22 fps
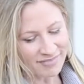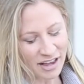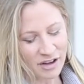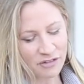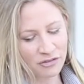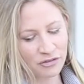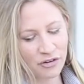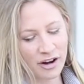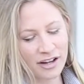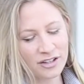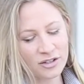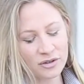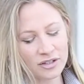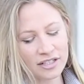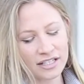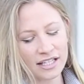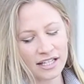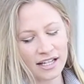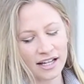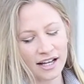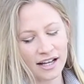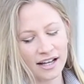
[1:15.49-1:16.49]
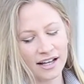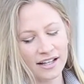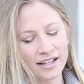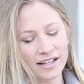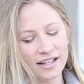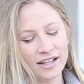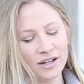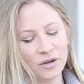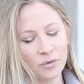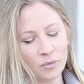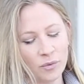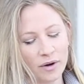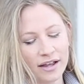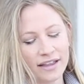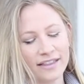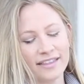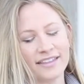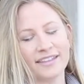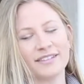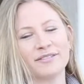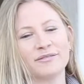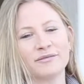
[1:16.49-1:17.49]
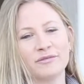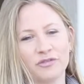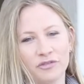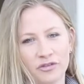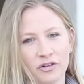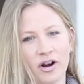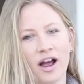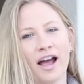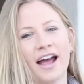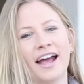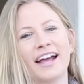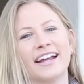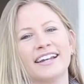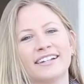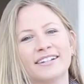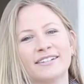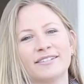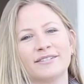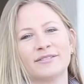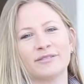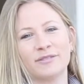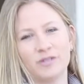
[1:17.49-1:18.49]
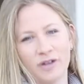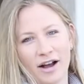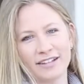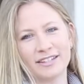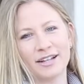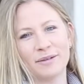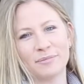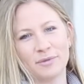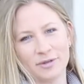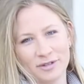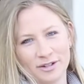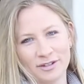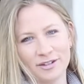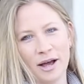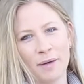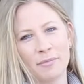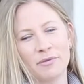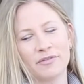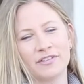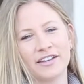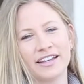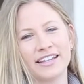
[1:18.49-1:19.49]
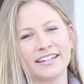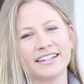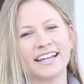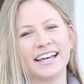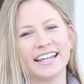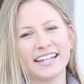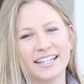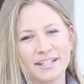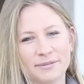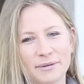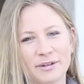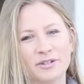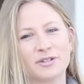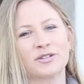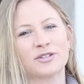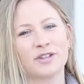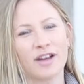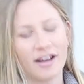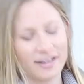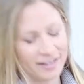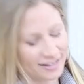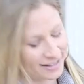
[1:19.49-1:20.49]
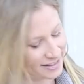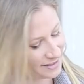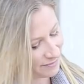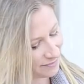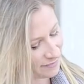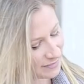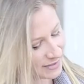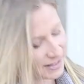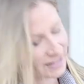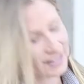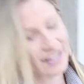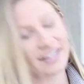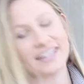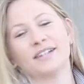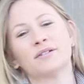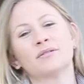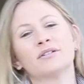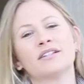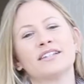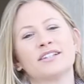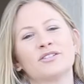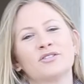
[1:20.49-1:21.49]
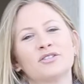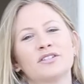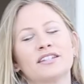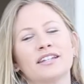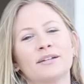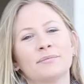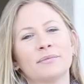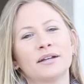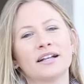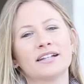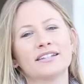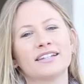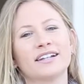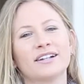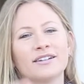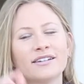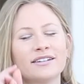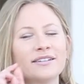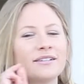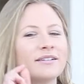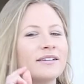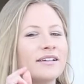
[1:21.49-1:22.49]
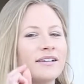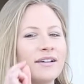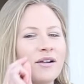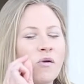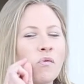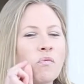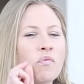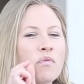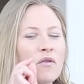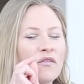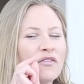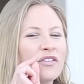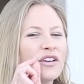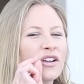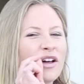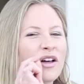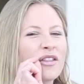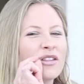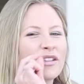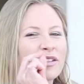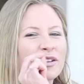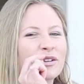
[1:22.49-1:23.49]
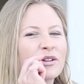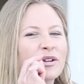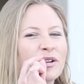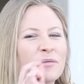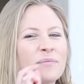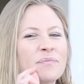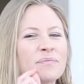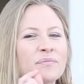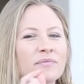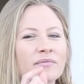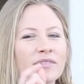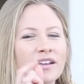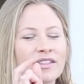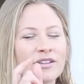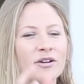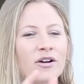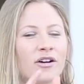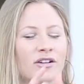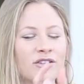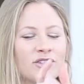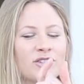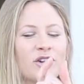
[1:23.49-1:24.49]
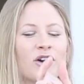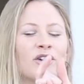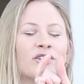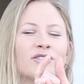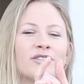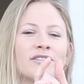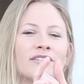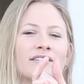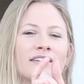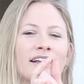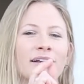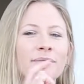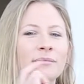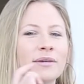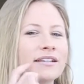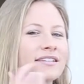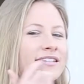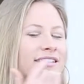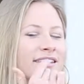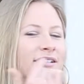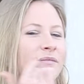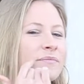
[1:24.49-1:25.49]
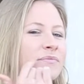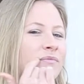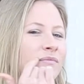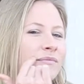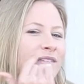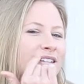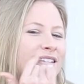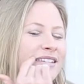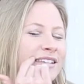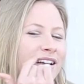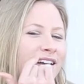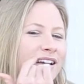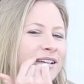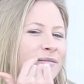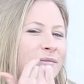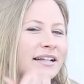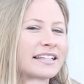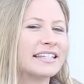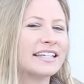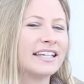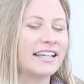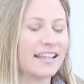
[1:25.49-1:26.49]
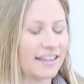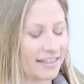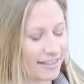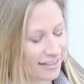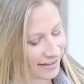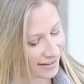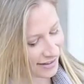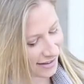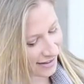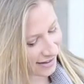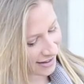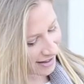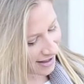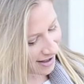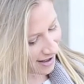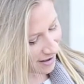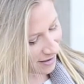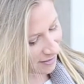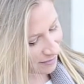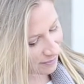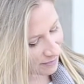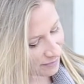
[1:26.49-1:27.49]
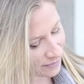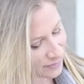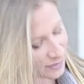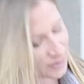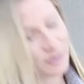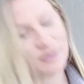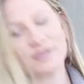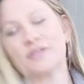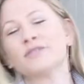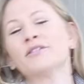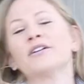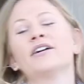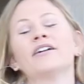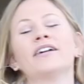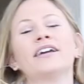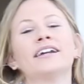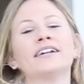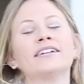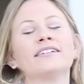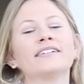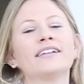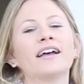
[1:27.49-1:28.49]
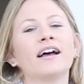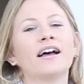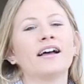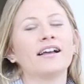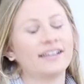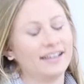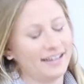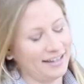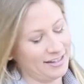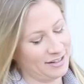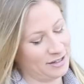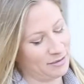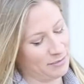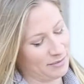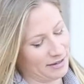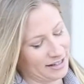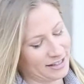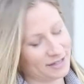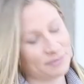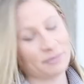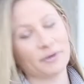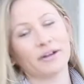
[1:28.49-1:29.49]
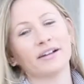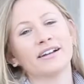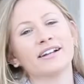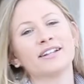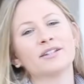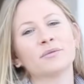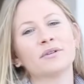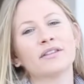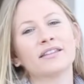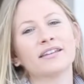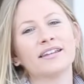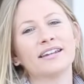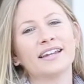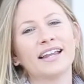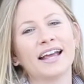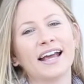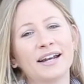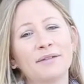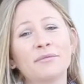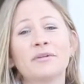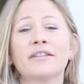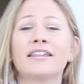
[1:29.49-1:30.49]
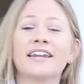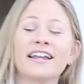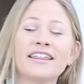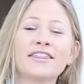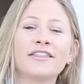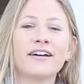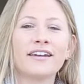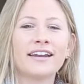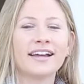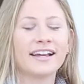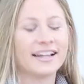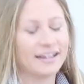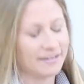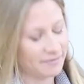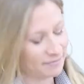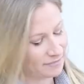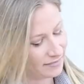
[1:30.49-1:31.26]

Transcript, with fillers: a fried tortilla with fried grasshoppers on top of it and a special sauce. And it was interesting because I could feel all the little, they're called tarsal segments, stuck in my teeth. Um, so it was a very uh, intimate experience with an animal that I thought I